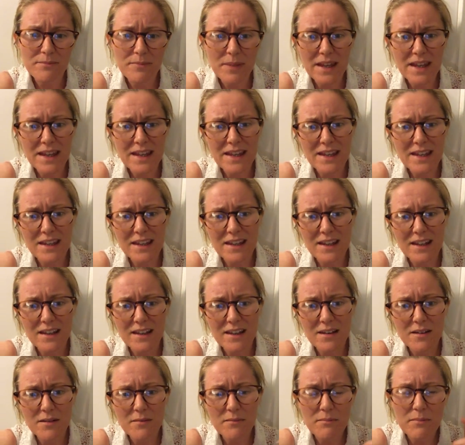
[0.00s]
be
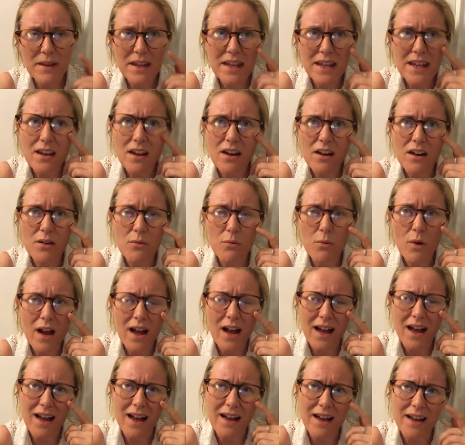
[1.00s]

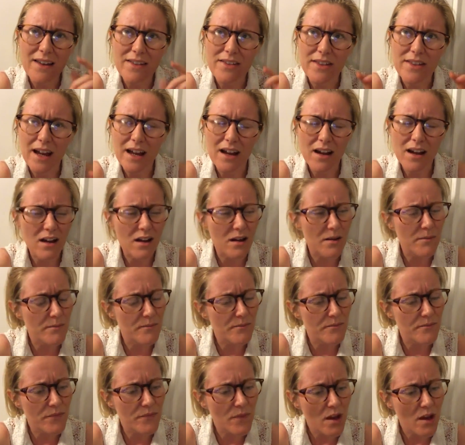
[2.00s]
aware
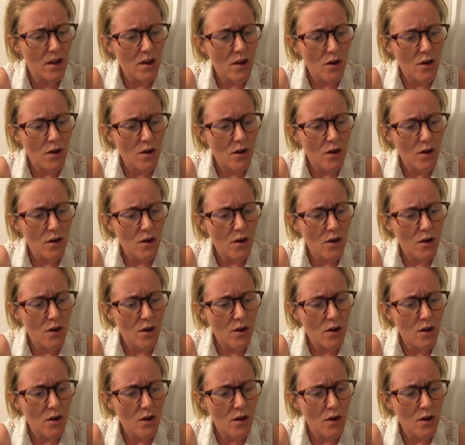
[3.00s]
that